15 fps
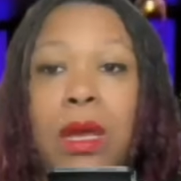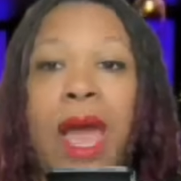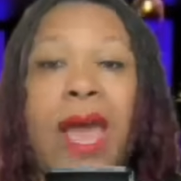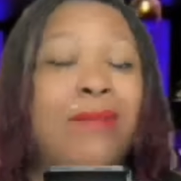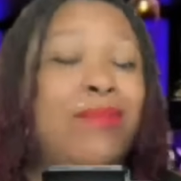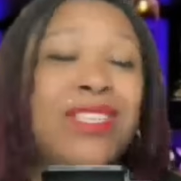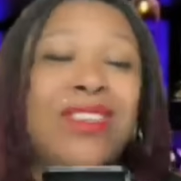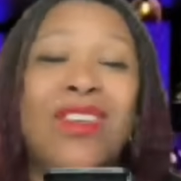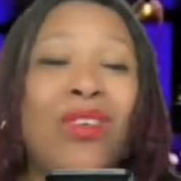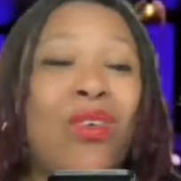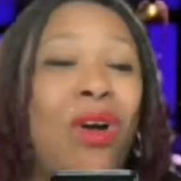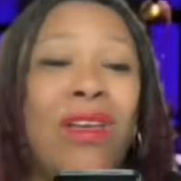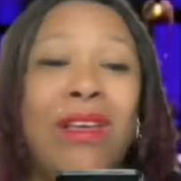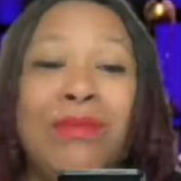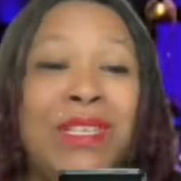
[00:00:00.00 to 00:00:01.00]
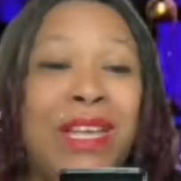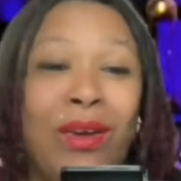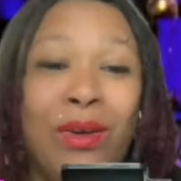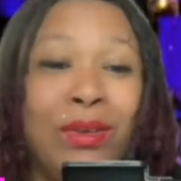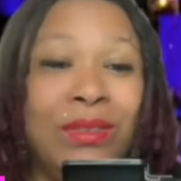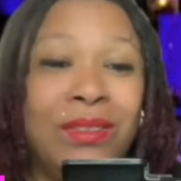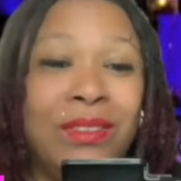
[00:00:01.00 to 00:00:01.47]
I'm just gonna call him
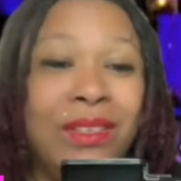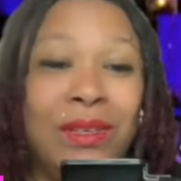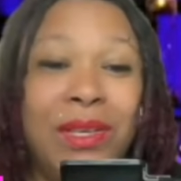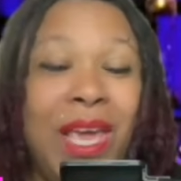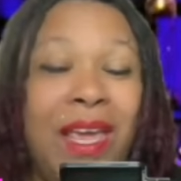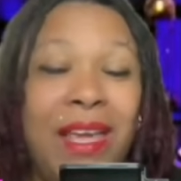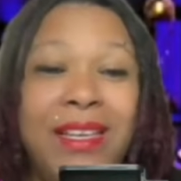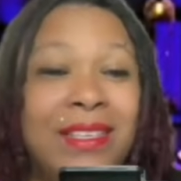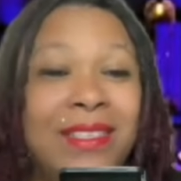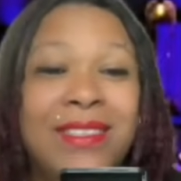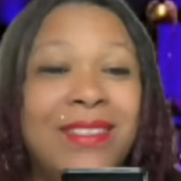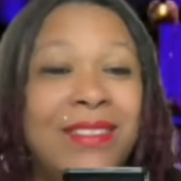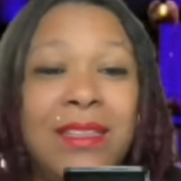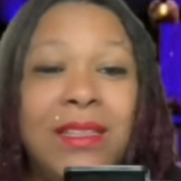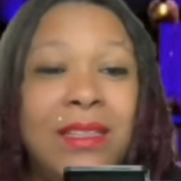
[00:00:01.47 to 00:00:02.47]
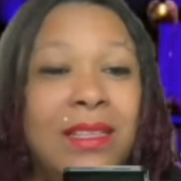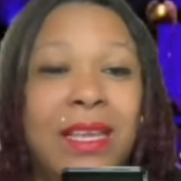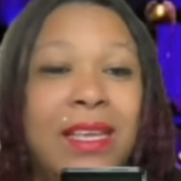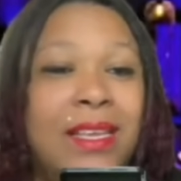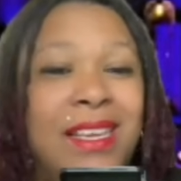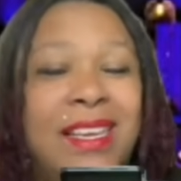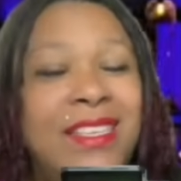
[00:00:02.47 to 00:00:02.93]
Daryl, okay? Because
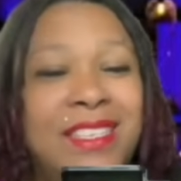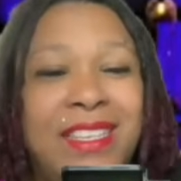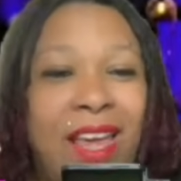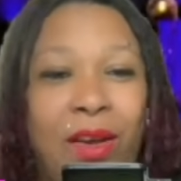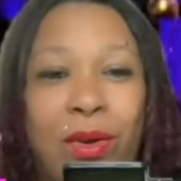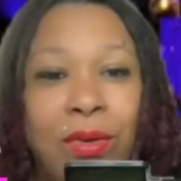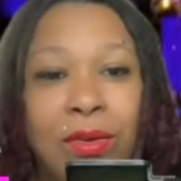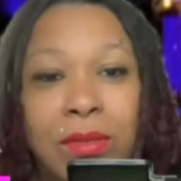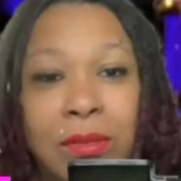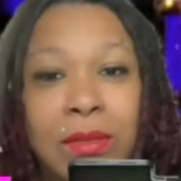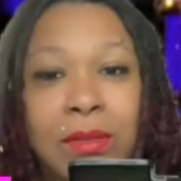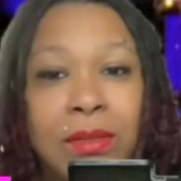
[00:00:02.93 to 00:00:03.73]
he's Daryl.